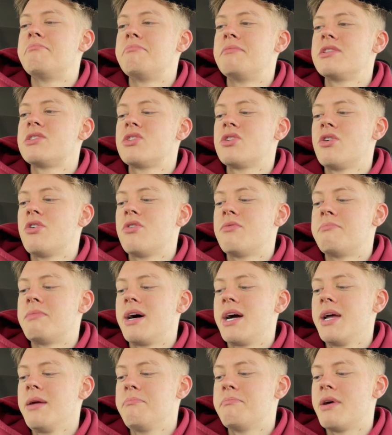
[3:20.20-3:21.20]
So
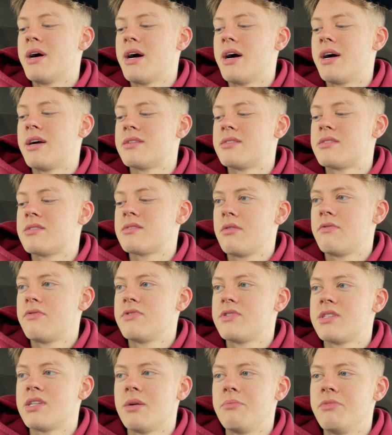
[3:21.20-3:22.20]
my boss, for
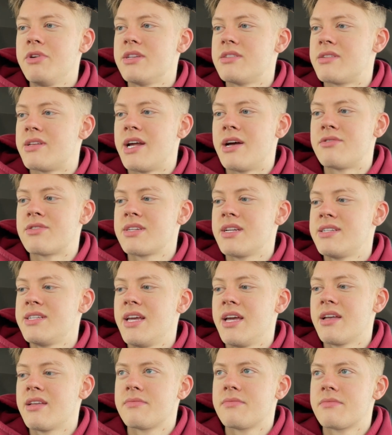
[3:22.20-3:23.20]
some reason, I was gonna
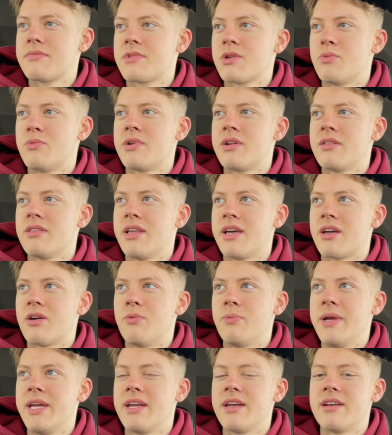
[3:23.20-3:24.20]
take like a
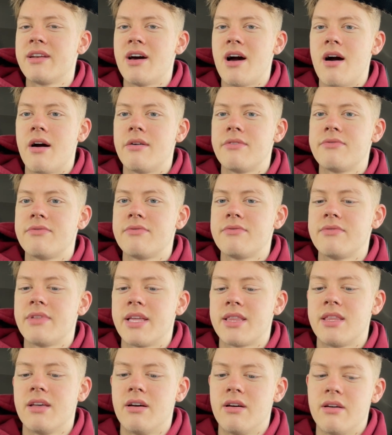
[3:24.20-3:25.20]
weekend off,
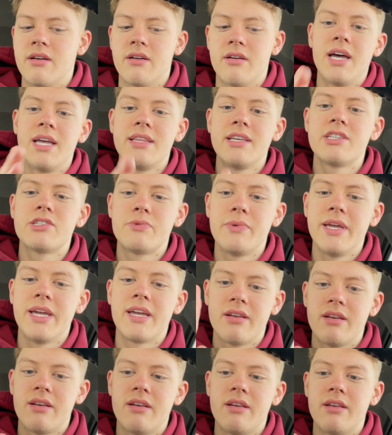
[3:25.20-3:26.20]
like not this
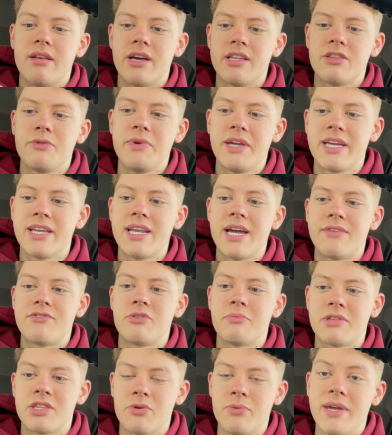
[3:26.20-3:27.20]
week, not the weekend
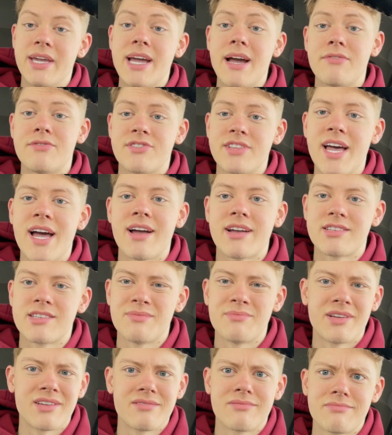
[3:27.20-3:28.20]
after, but the week after that, because
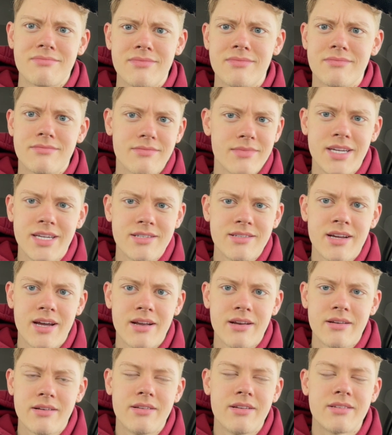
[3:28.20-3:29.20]
I'm like, he
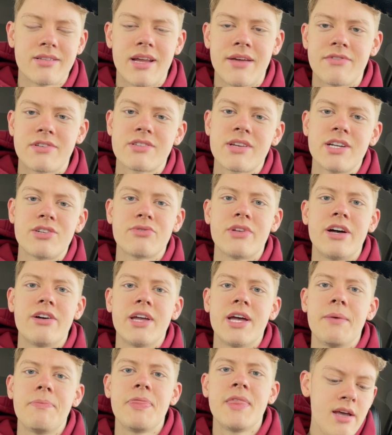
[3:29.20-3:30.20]
doesn't have the schedule out
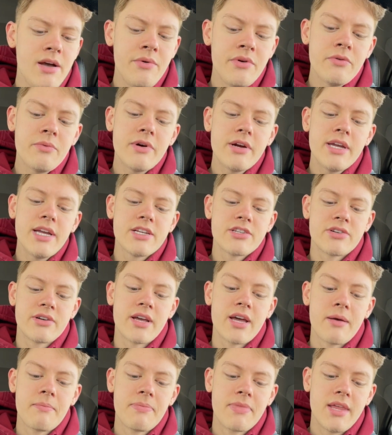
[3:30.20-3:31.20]
yet. I went to work
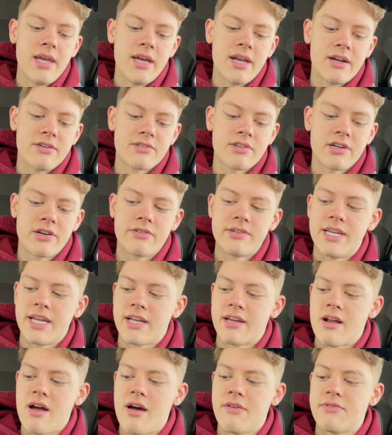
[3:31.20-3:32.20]
yesterday, and I was gonna go
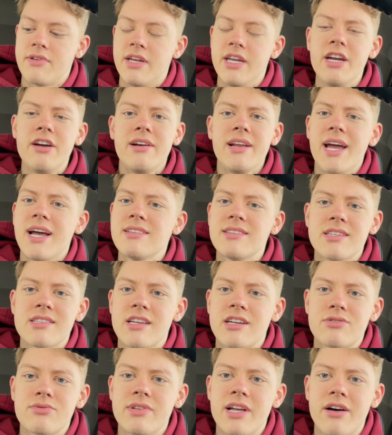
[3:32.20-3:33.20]
take it off, and he already has that
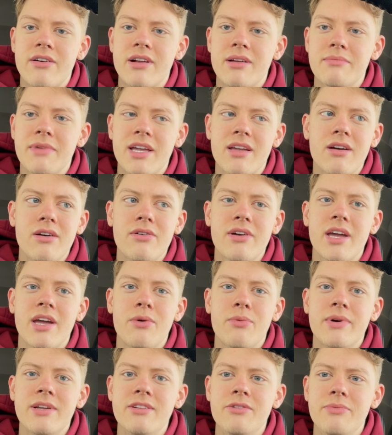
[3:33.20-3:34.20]
schedule out. I'm like, okay,
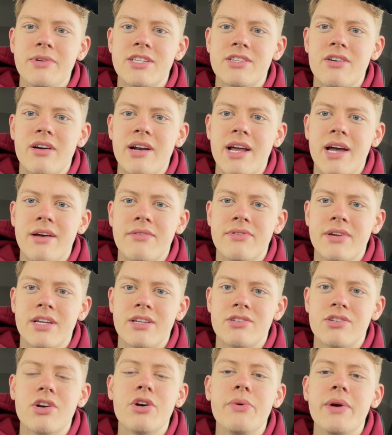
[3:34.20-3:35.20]
when do we start having
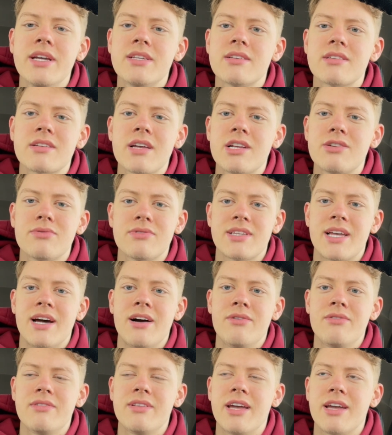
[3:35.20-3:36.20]
2 weeks of schedules
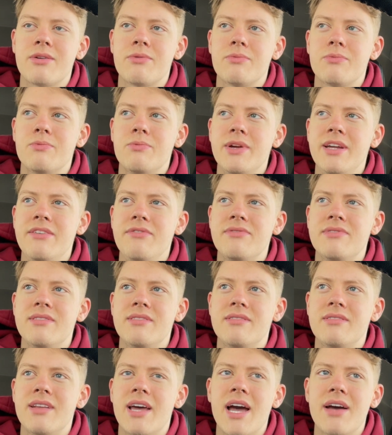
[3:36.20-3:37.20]
out? Like, we
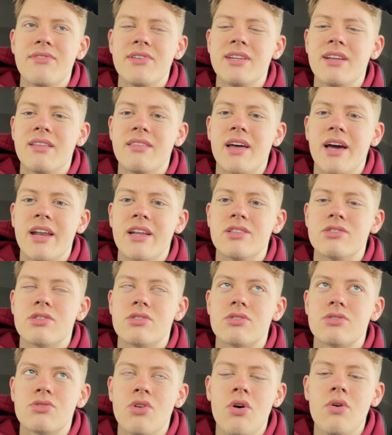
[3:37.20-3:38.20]
haven't done that in
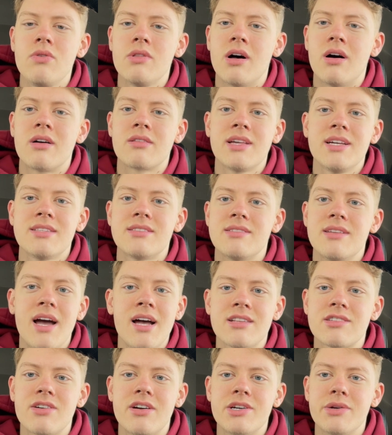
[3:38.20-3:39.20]
so long. Let's
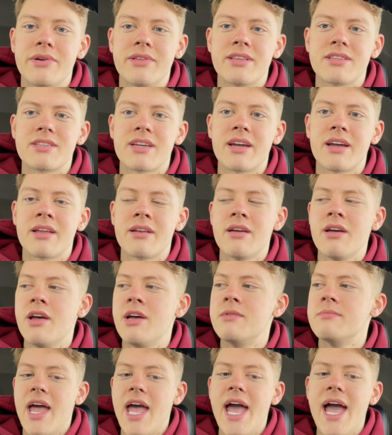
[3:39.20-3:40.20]
not start doing this again.
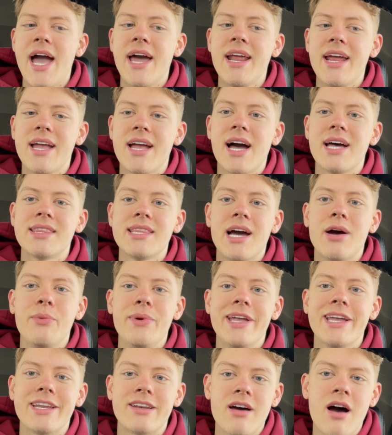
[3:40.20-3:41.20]
Had I got that
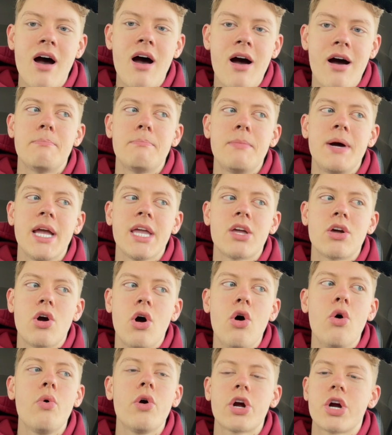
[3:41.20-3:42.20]
weekend off, my
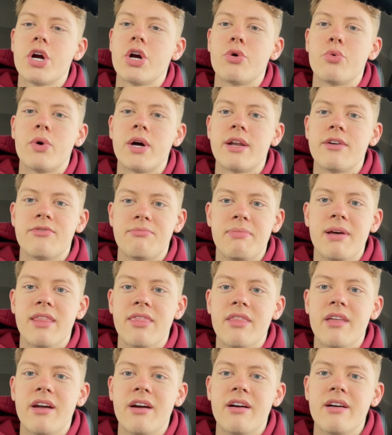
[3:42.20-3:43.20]
coworker would have
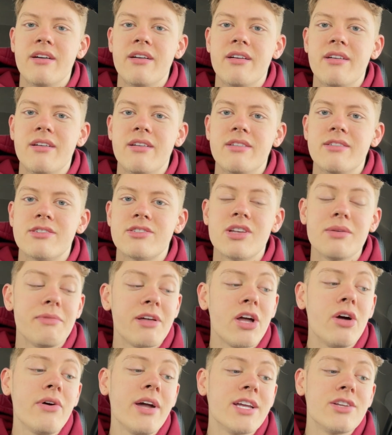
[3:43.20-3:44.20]
been there. So I'm
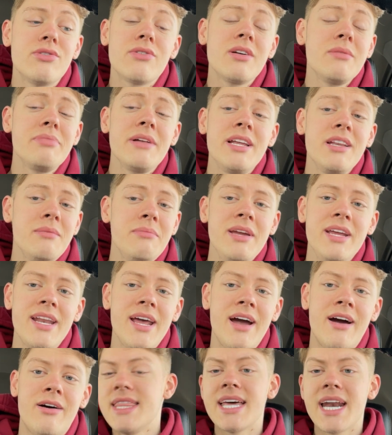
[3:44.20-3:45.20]
like, okay, don't complain to me
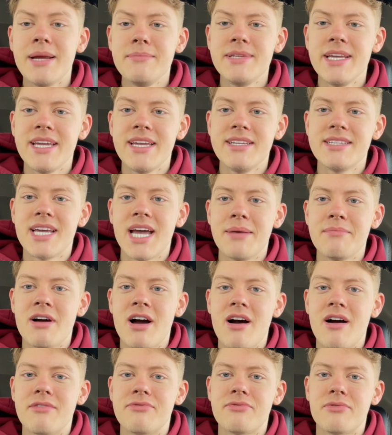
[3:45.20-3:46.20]
now that I'm taking time
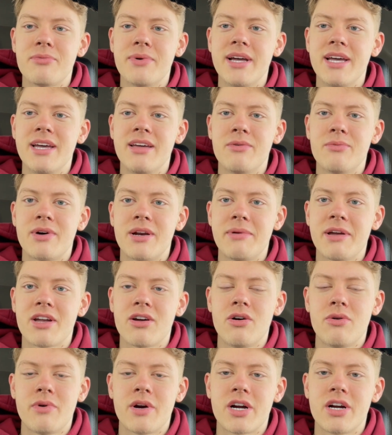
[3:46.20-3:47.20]
off when one of my
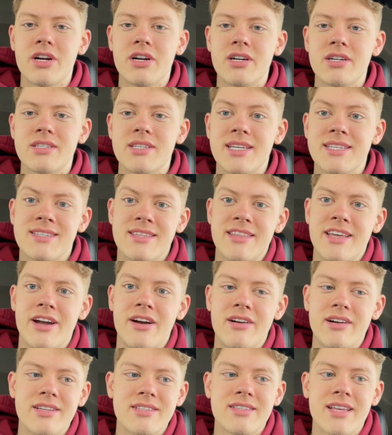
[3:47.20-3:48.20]
coworkers isn't
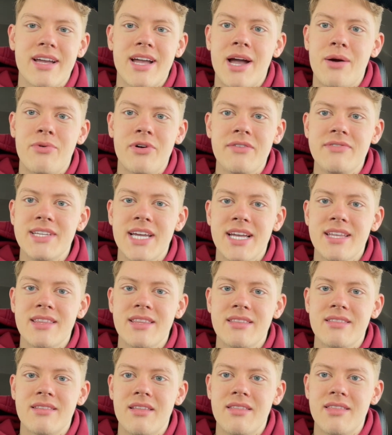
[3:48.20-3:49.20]
there. It's like, I would have
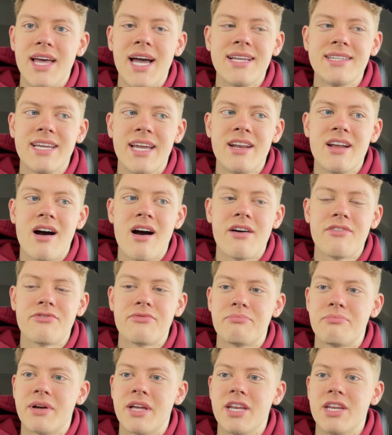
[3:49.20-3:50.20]
taken that date off,
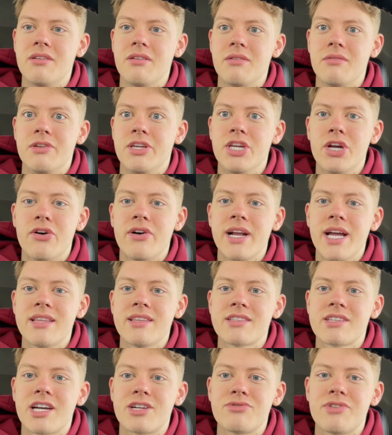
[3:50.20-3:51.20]
but you already had
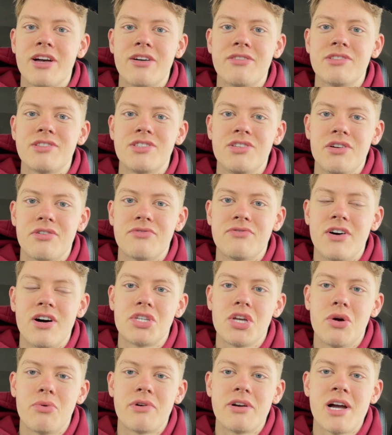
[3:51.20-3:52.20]
the schedule out. It's your
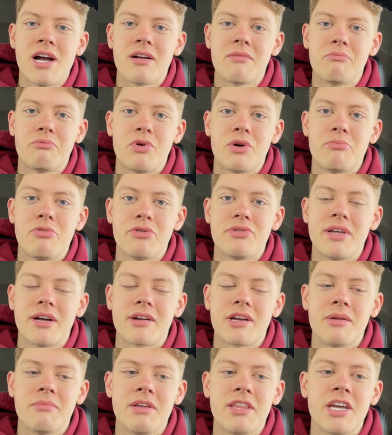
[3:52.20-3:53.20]
fault. So we're both not
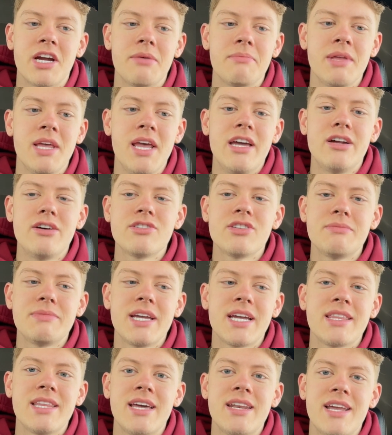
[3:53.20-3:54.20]
going to be there. And also I'm
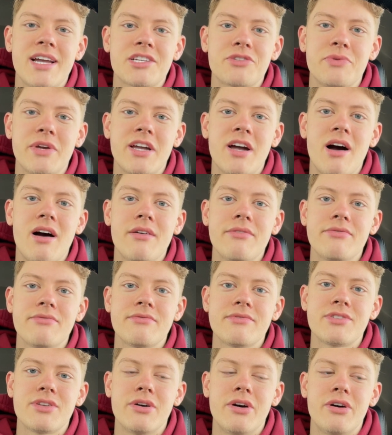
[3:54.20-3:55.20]
taking that next week off.
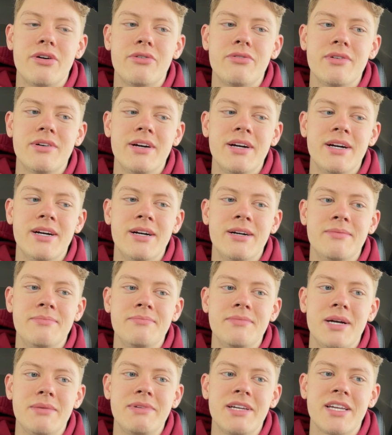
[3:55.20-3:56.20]
So,
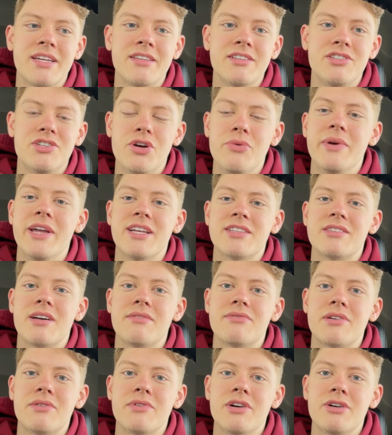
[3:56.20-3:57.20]
I'm taking 2 weekends
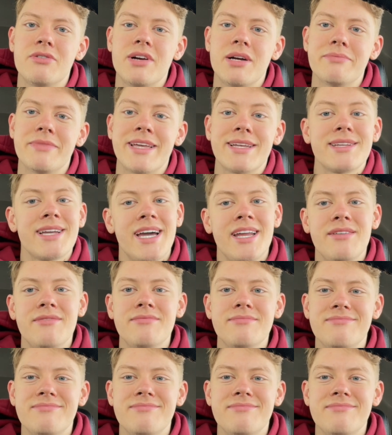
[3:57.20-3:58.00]
off in a row. I'm like, that